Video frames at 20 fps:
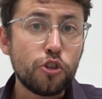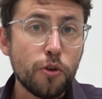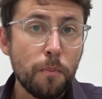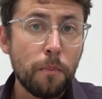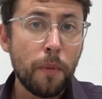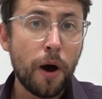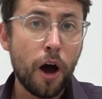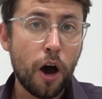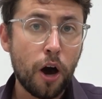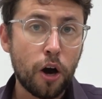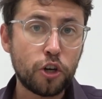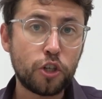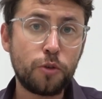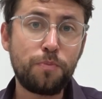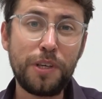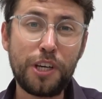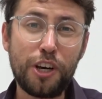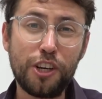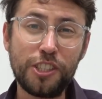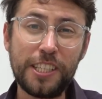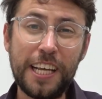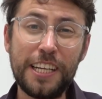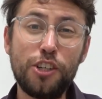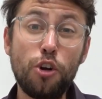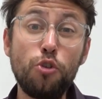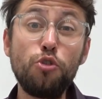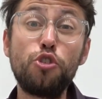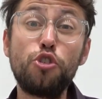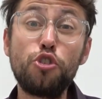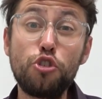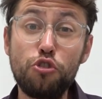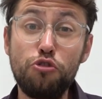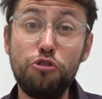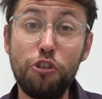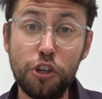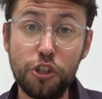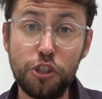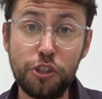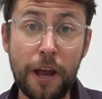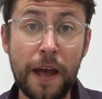marks because they don't
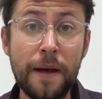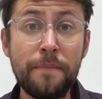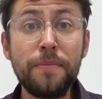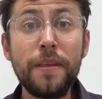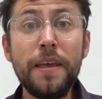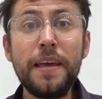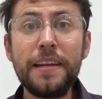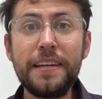structure